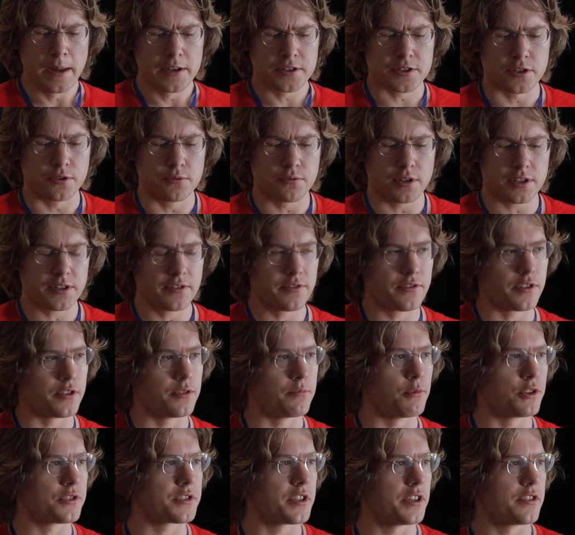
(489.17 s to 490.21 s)
So one of
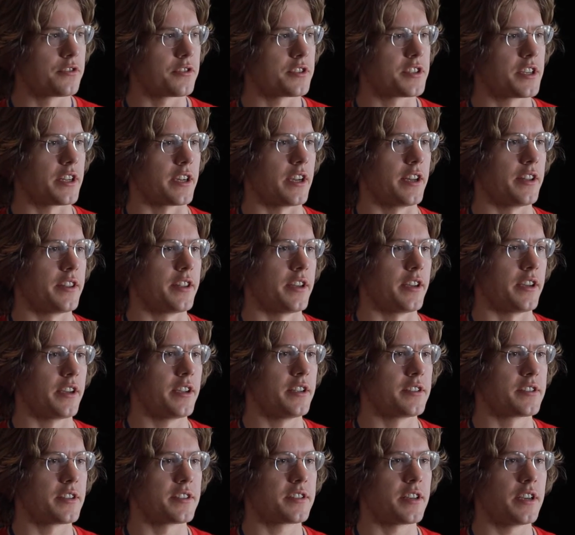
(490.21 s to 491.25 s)
the most interesting, I think,
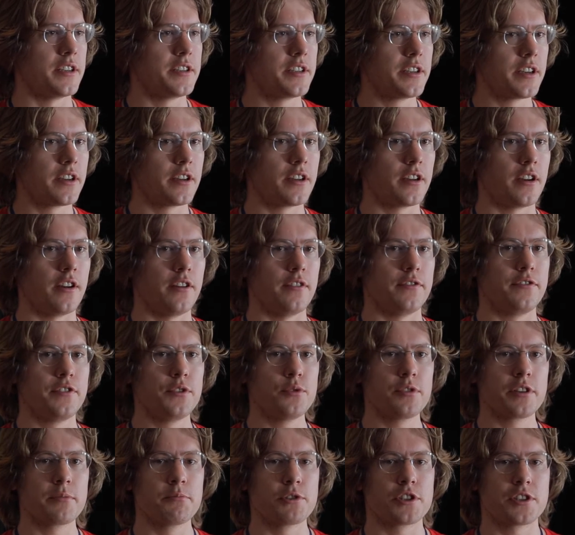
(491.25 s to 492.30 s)
is this idea of
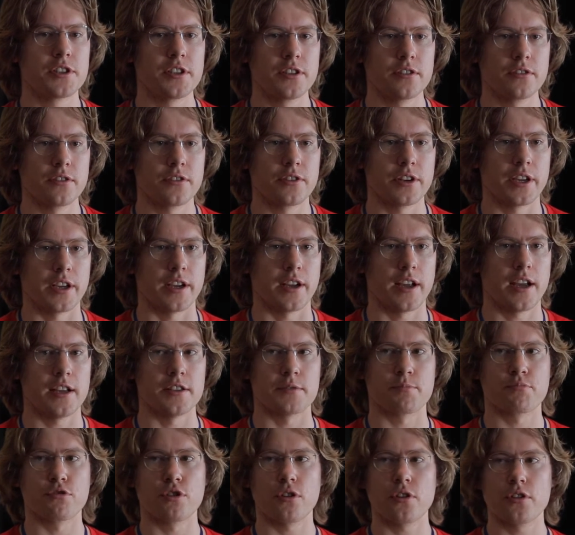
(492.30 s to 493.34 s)
viewing machine learning
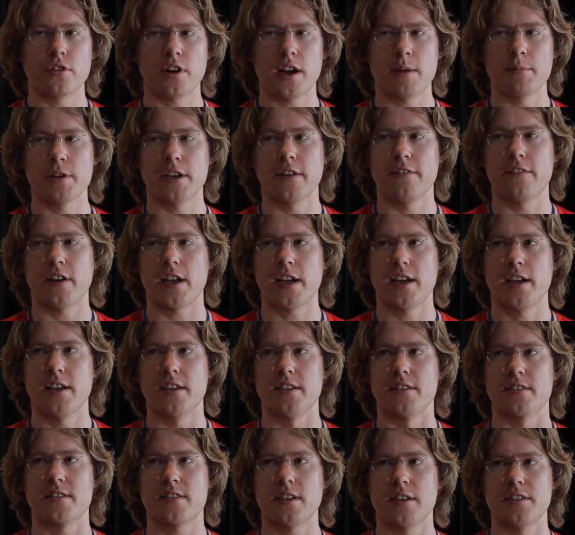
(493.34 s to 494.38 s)
as programming via
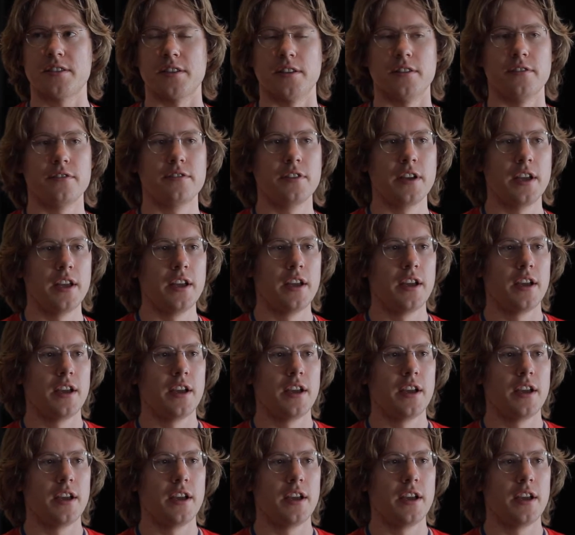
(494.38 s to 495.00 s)
incentive.